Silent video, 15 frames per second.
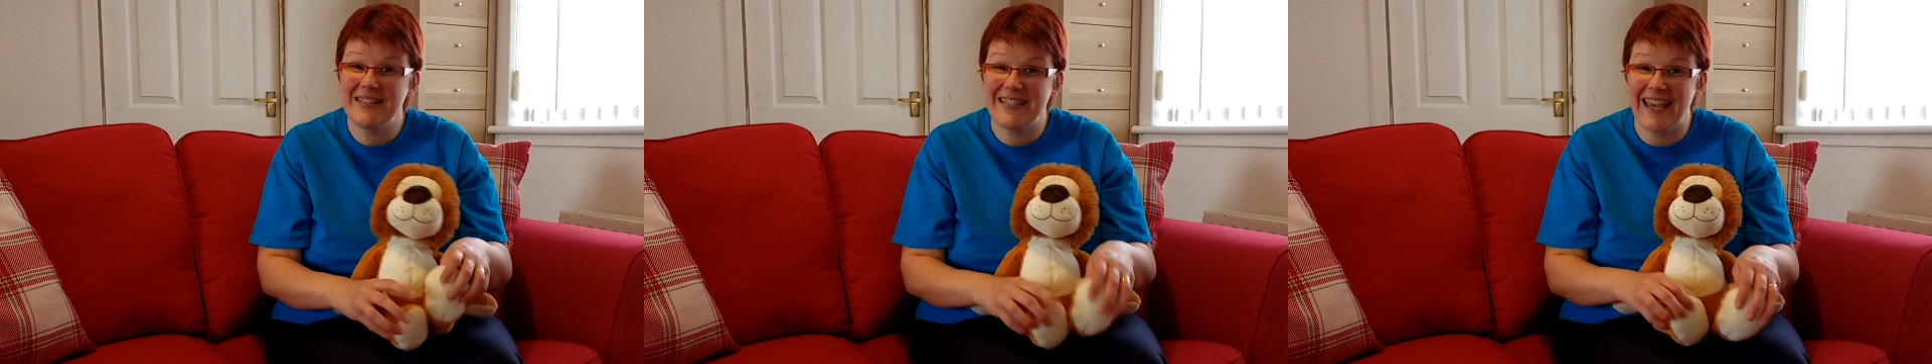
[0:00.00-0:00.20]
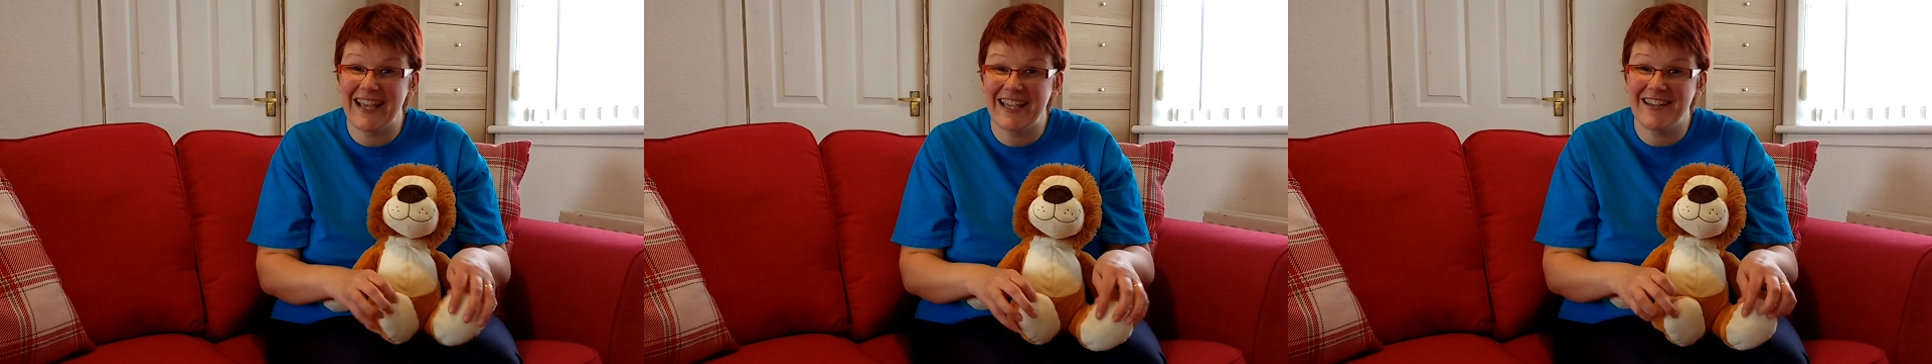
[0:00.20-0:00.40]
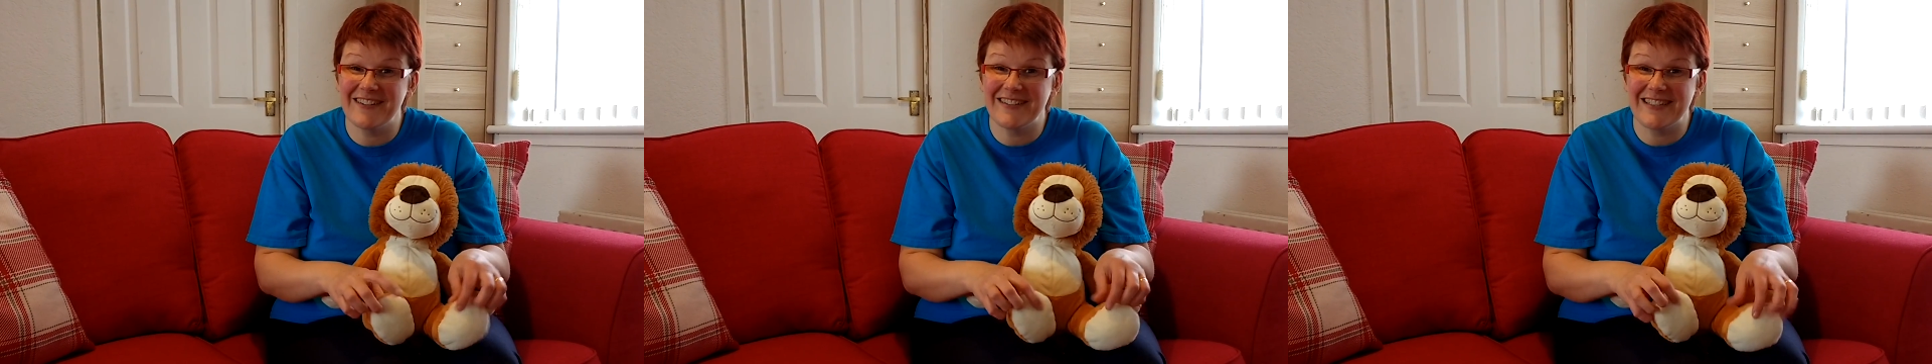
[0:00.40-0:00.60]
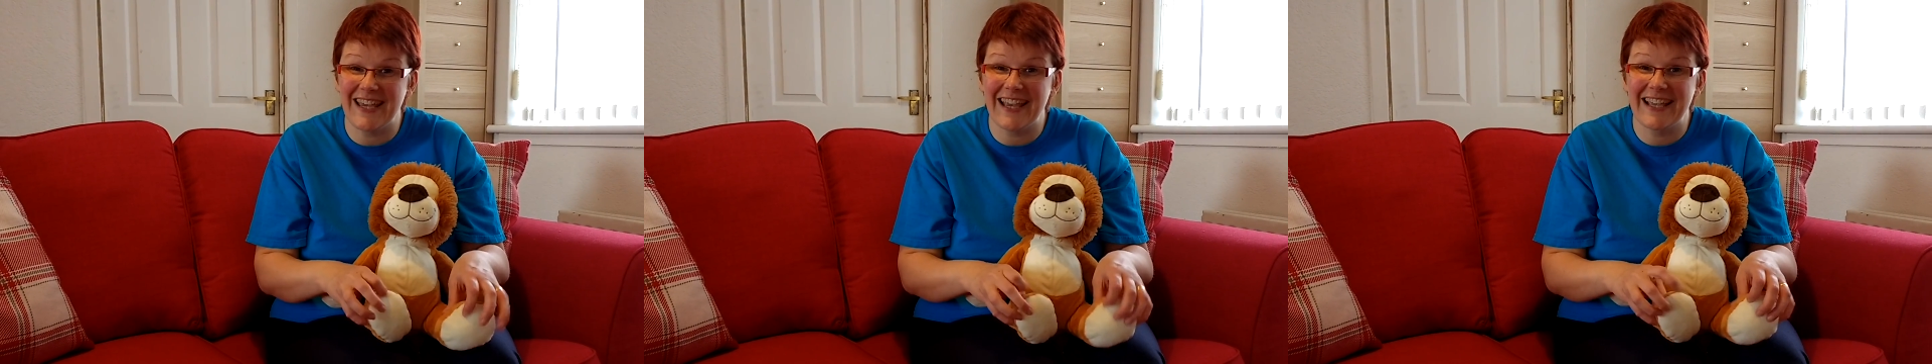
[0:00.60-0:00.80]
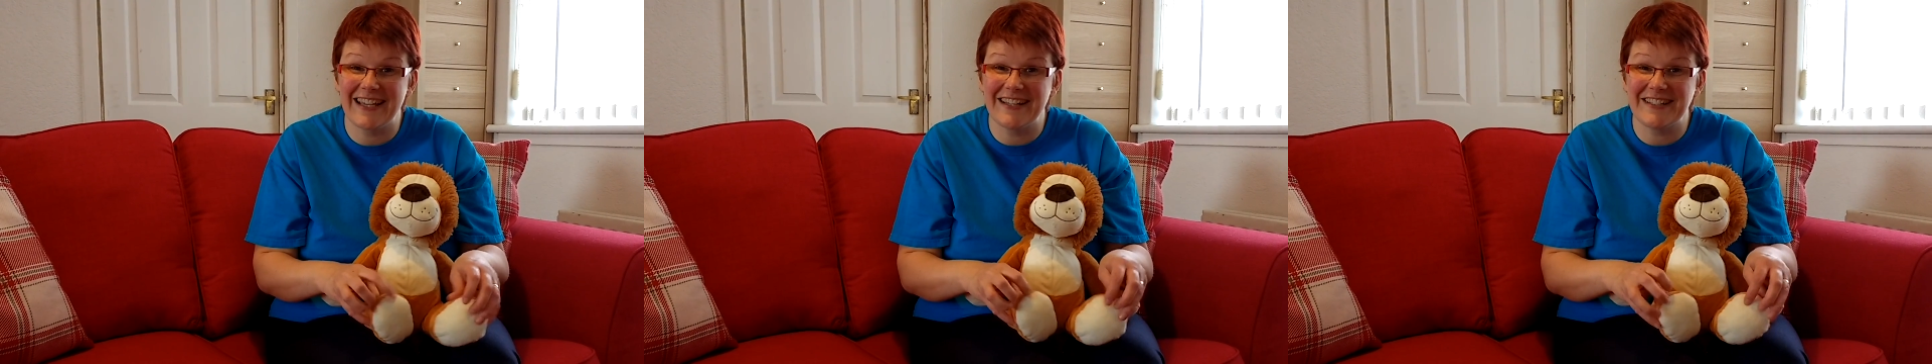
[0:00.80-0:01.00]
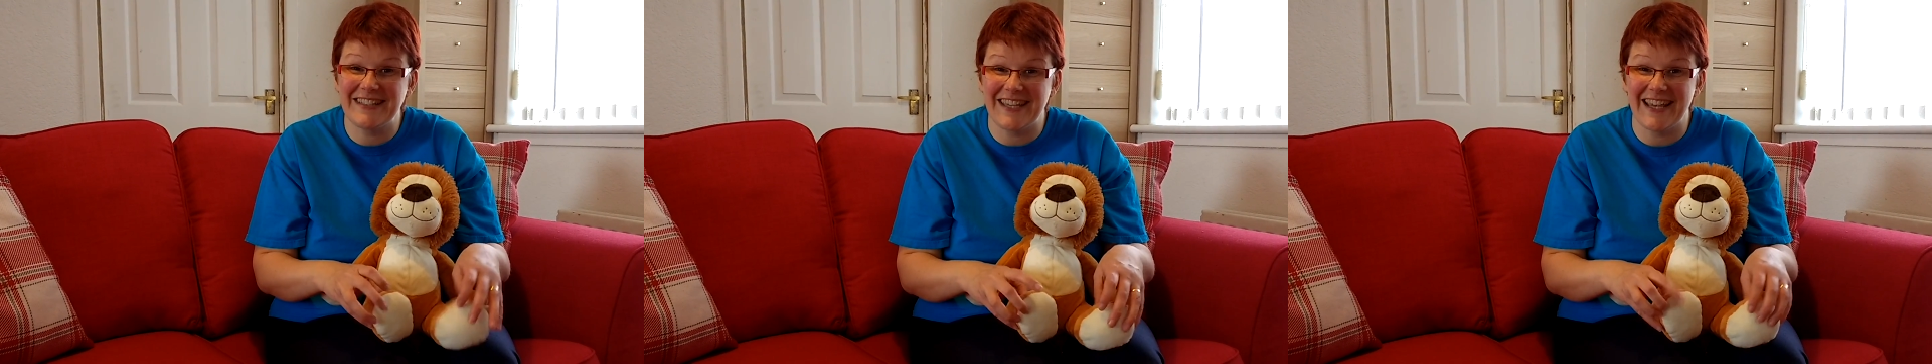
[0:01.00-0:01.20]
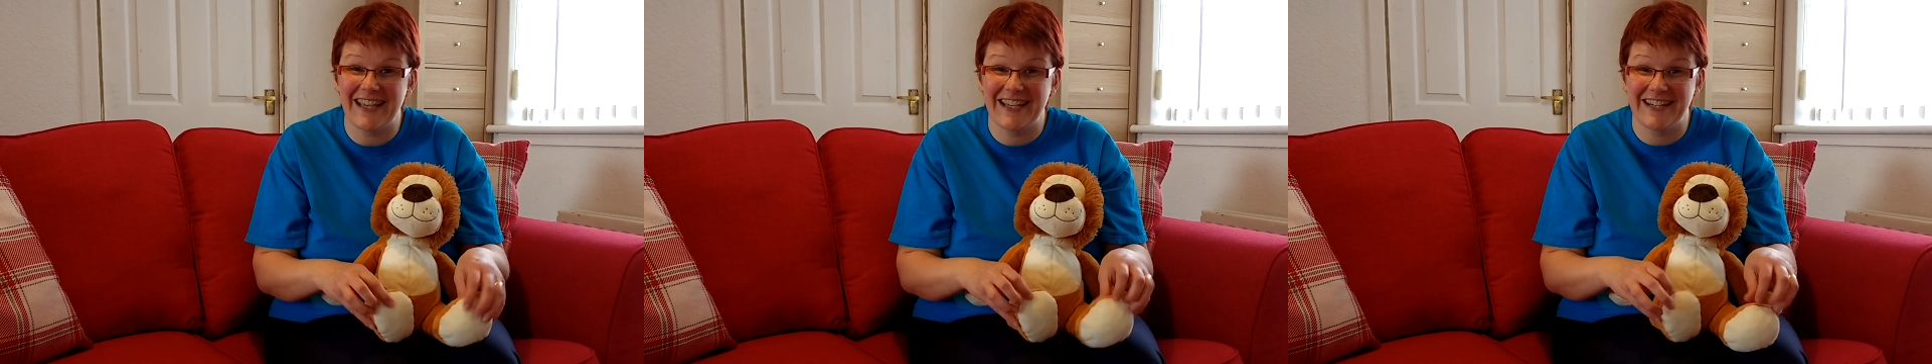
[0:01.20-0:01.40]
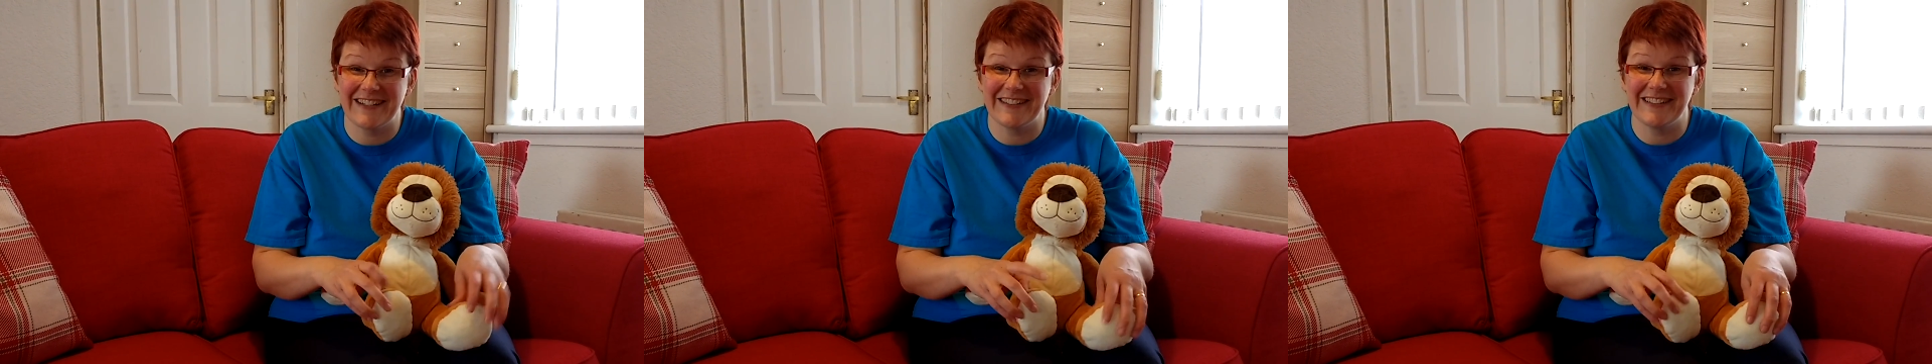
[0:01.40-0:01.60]
tickle, tickle,
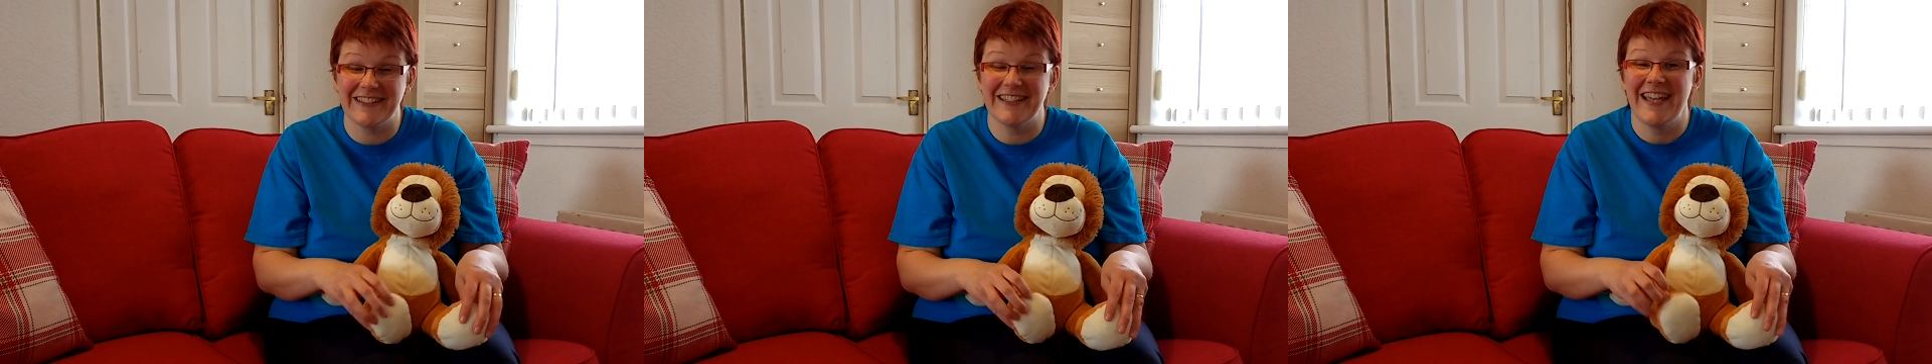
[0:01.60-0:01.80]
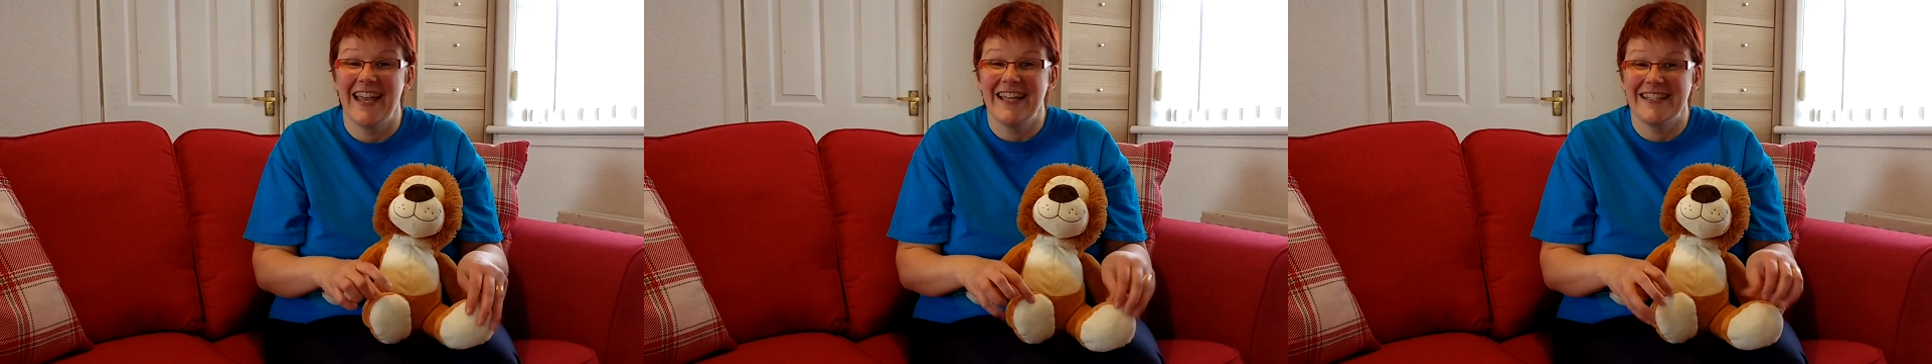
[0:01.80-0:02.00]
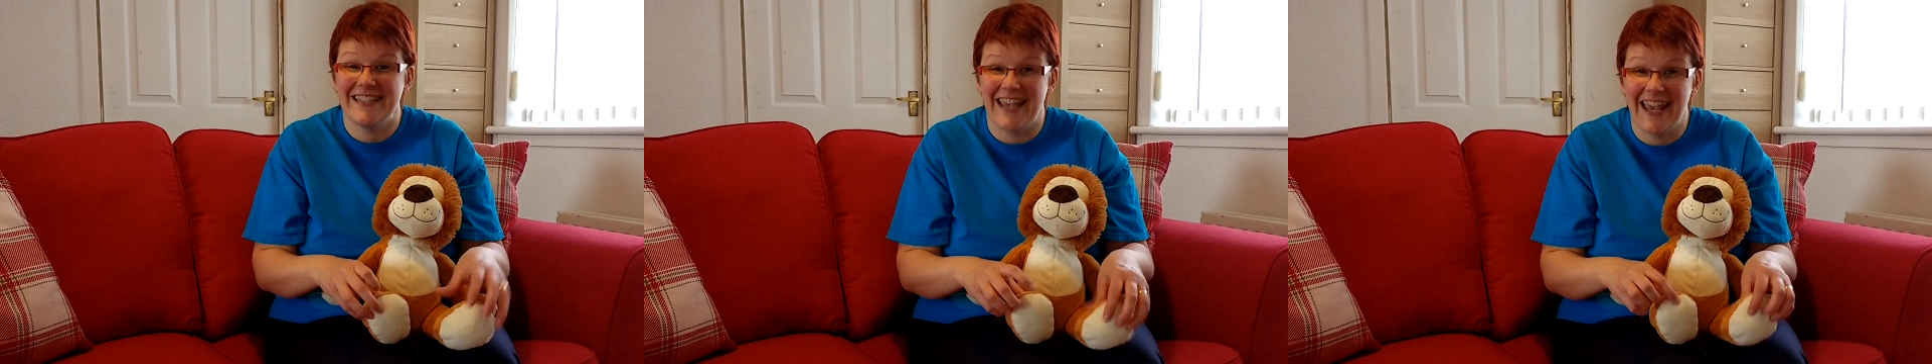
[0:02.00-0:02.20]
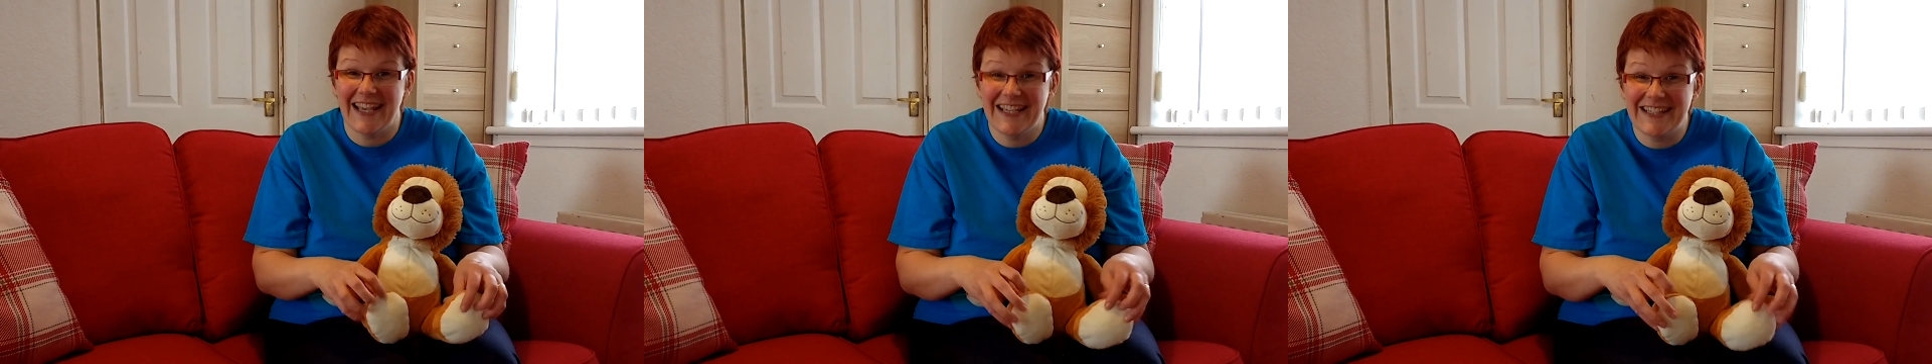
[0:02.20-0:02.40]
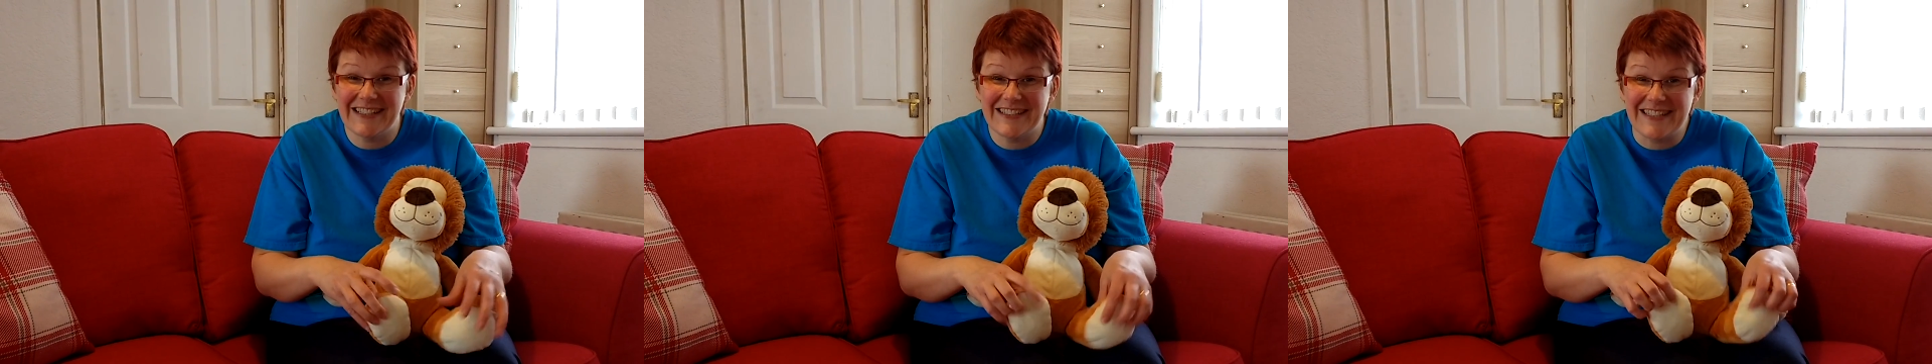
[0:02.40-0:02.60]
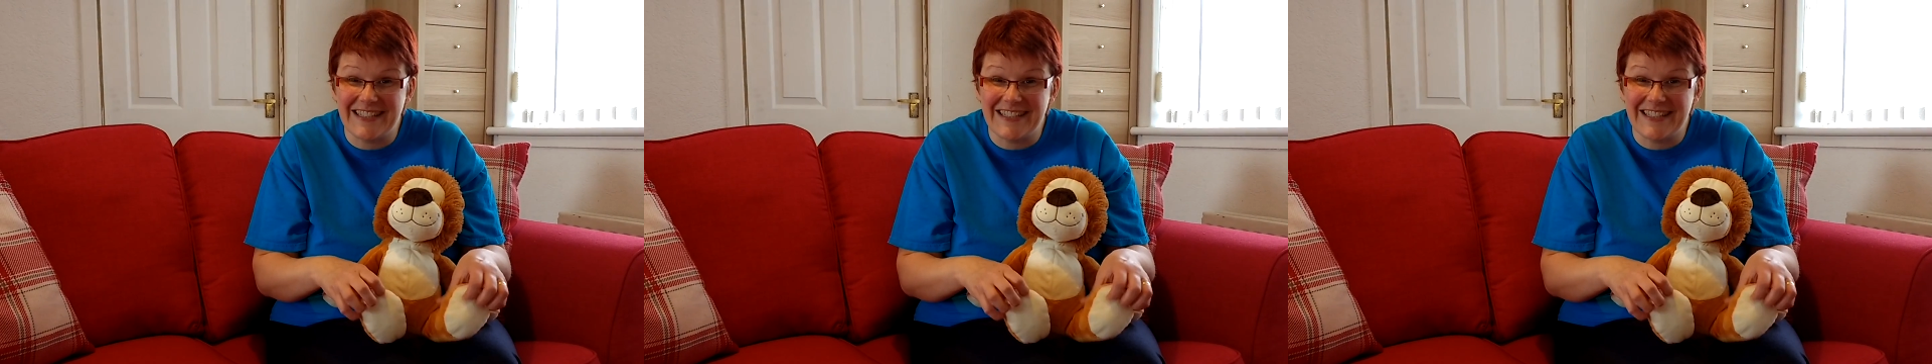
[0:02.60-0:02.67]
tickle, tickle, tickle,